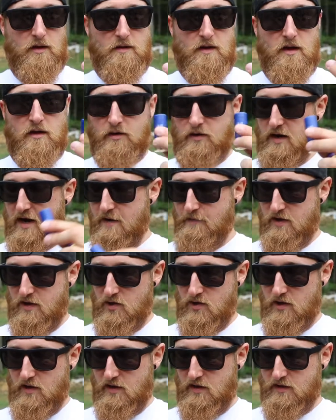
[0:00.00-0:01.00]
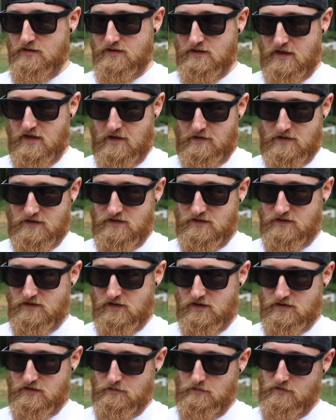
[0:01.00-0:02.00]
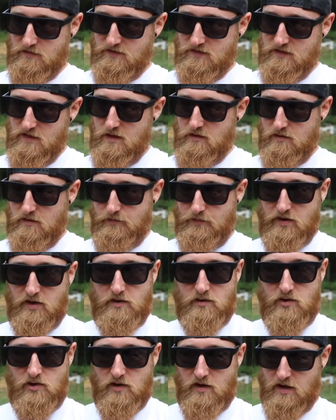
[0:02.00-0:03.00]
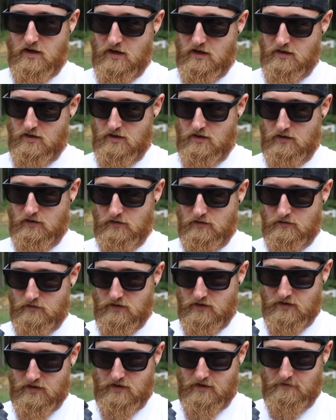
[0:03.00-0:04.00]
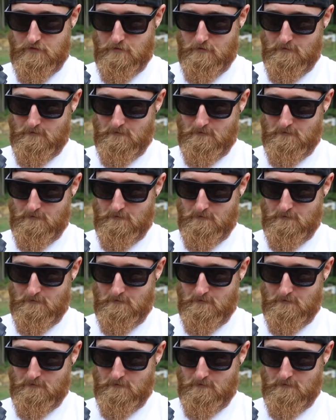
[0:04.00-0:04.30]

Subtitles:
and then I'll grab my shells. Again, this is just standard birdshot, and load it up.